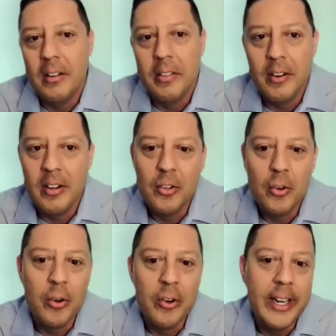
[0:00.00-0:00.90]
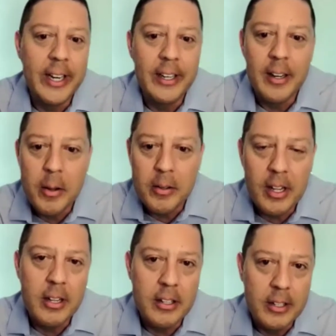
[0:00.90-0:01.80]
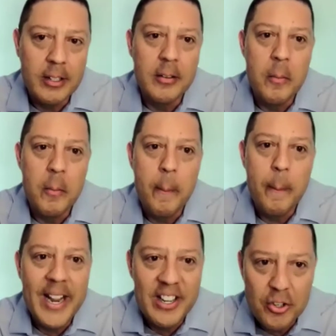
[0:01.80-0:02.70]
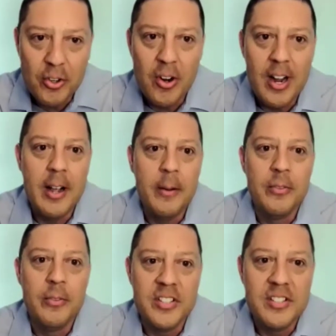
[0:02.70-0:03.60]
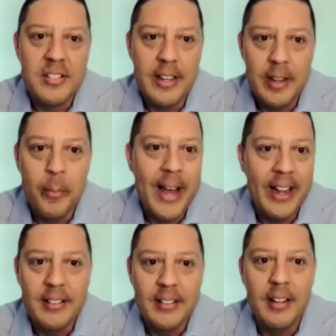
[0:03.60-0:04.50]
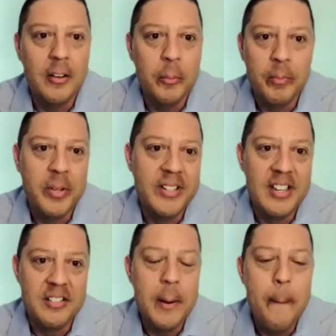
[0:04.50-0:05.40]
They're ignoring major crimes which impact, potentially